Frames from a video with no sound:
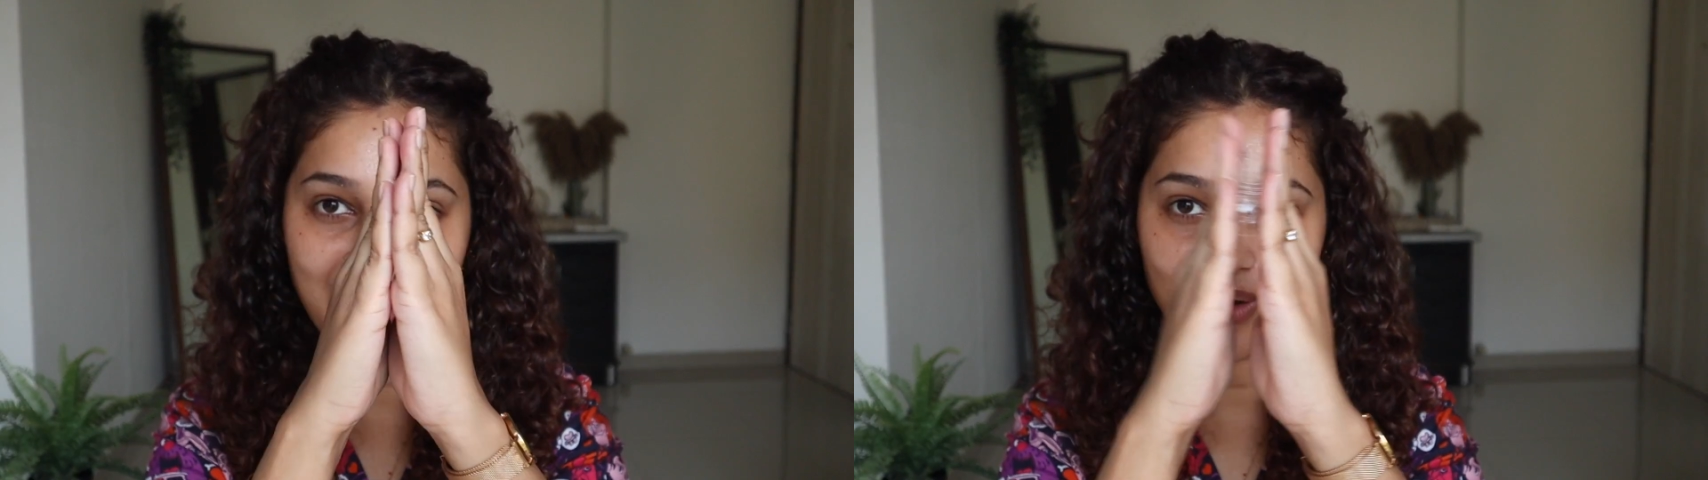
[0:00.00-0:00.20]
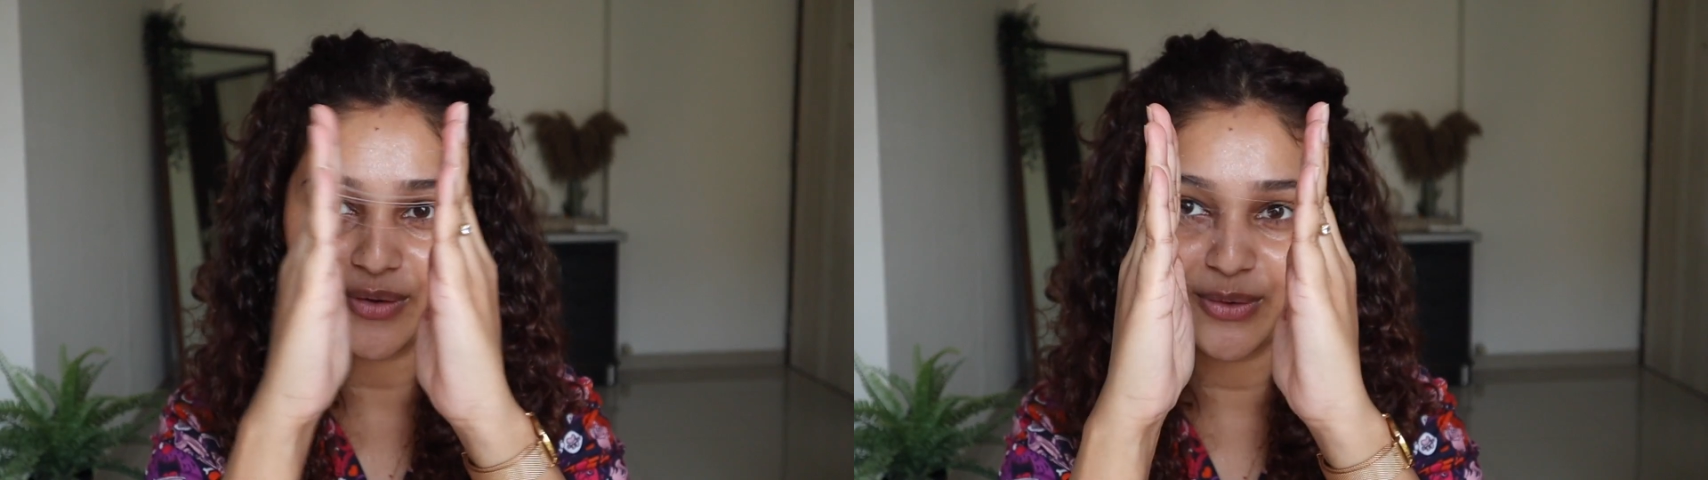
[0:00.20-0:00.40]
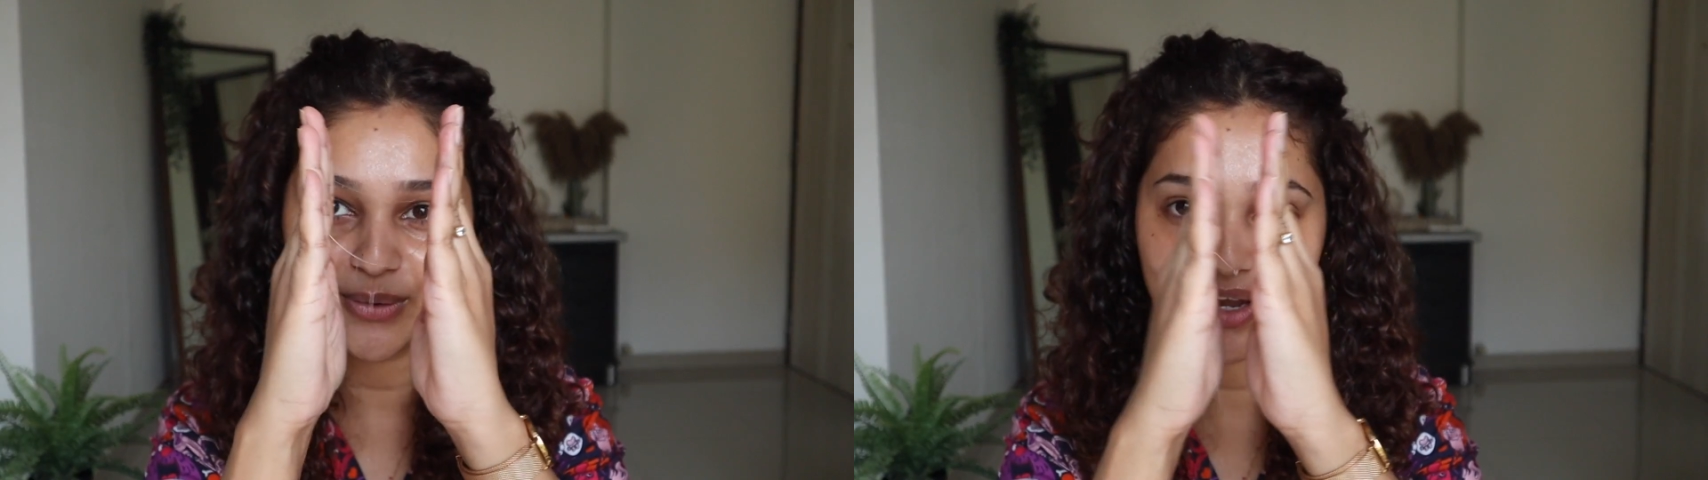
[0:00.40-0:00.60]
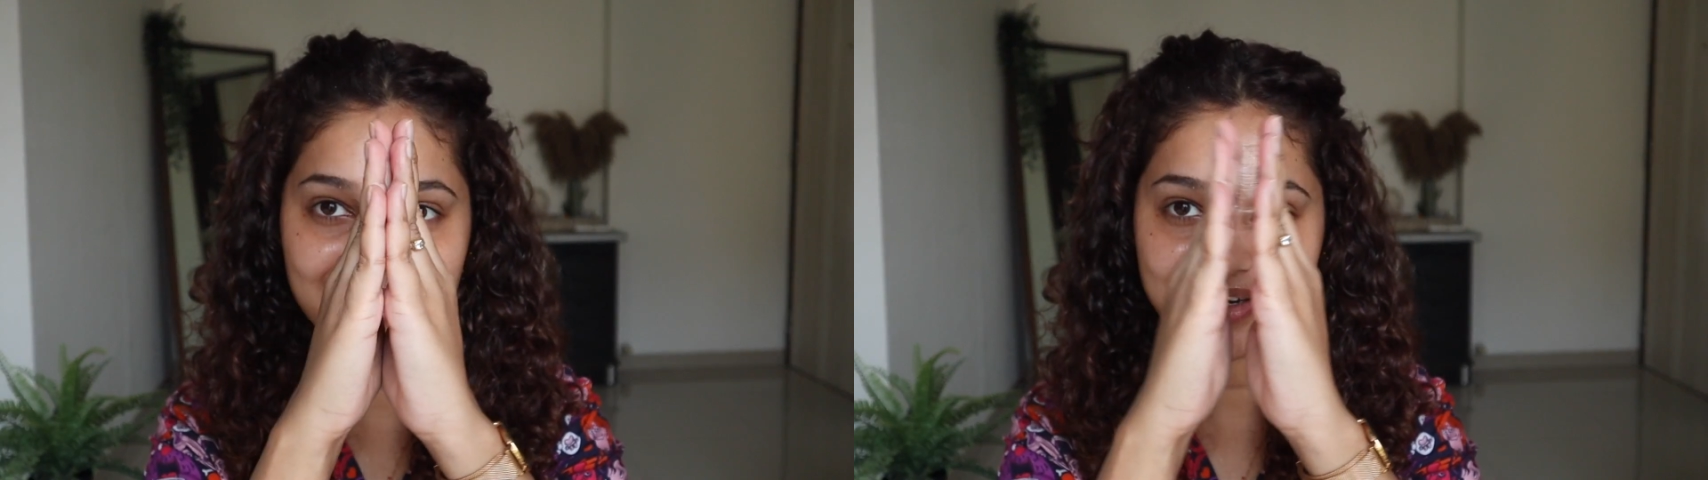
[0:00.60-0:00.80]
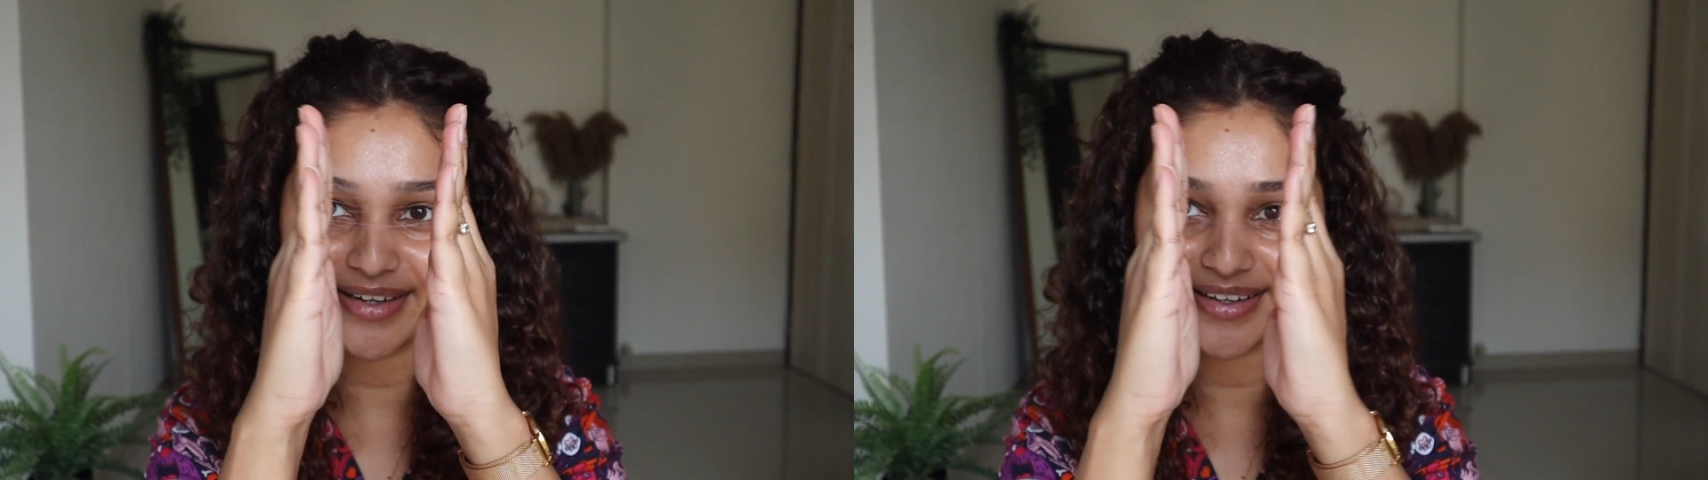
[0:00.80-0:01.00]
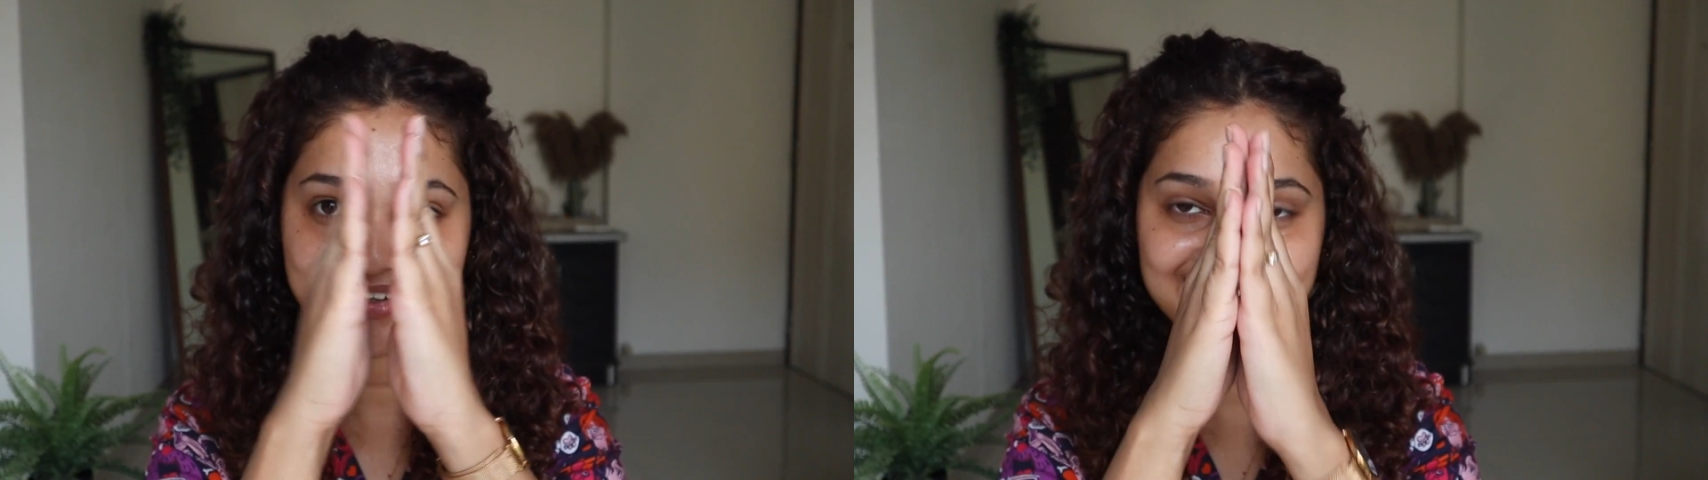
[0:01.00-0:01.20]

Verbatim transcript: Wow, look at it.